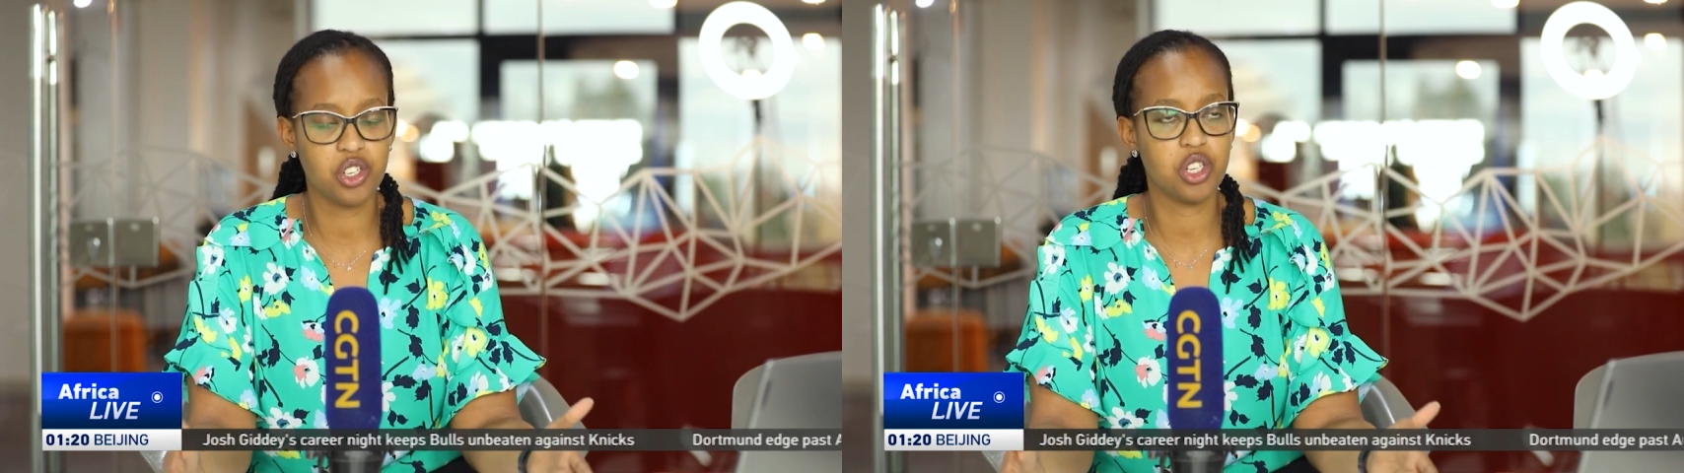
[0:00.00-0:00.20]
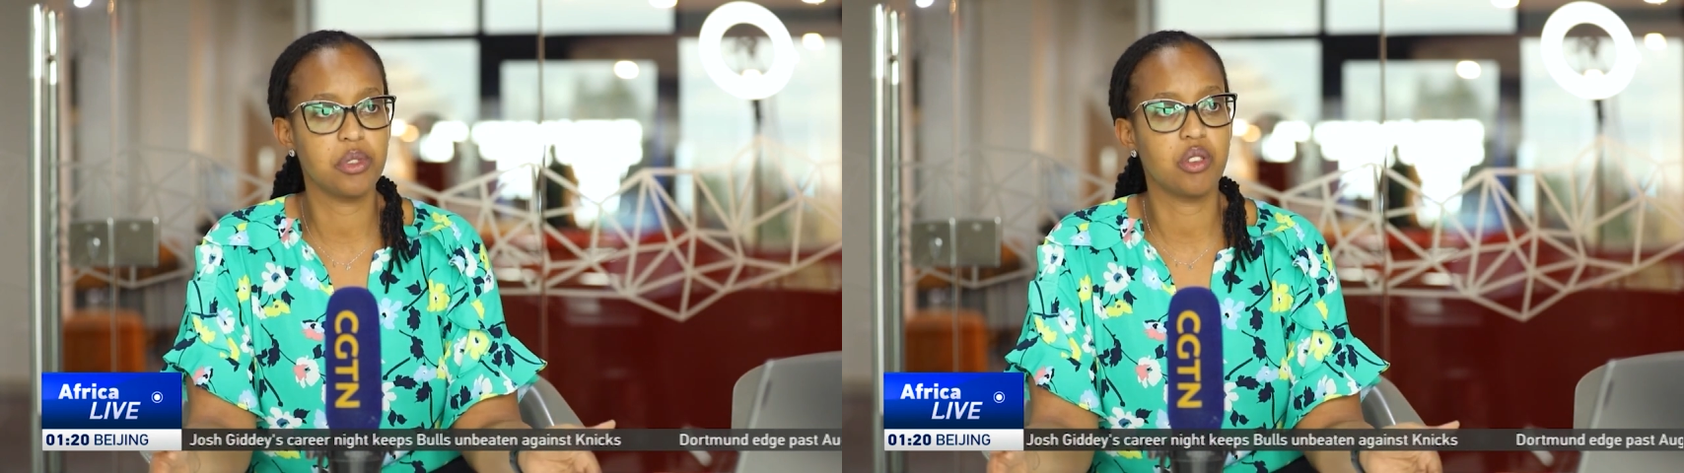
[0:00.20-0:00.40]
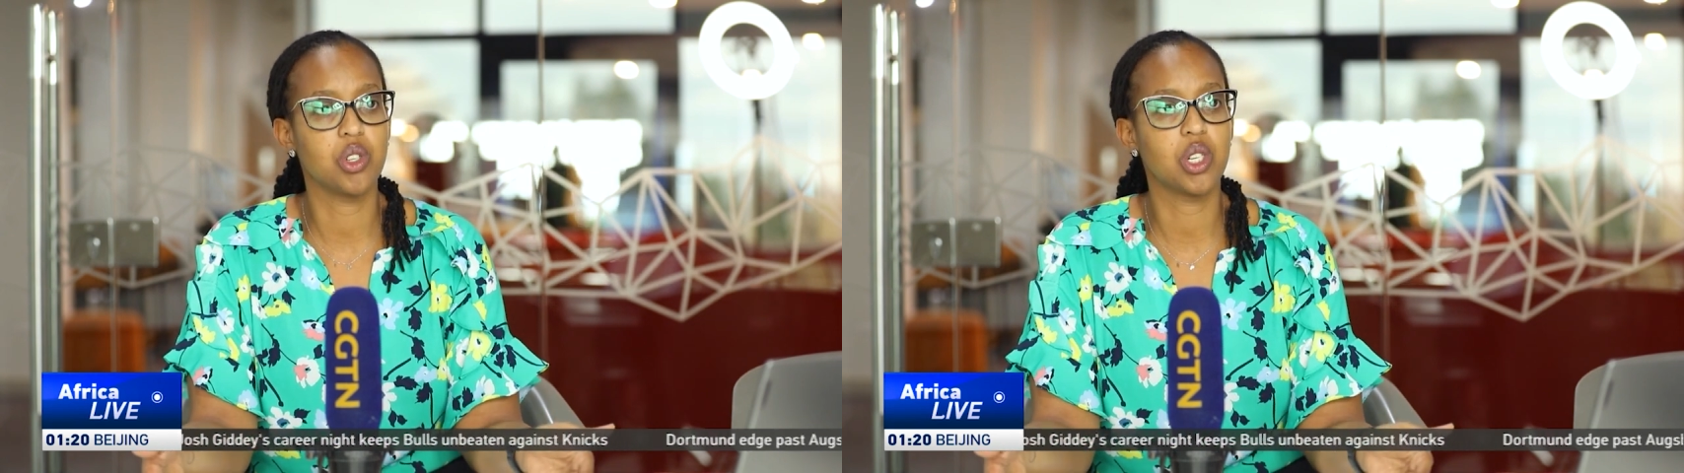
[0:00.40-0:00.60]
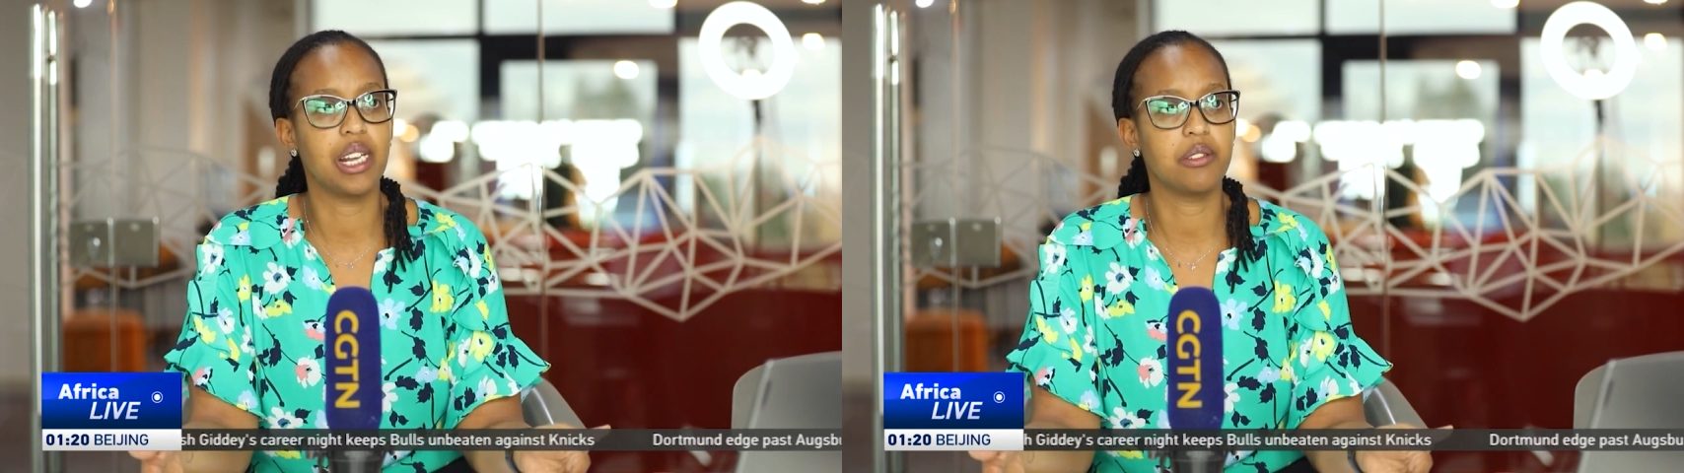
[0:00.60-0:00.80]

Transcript: shifts around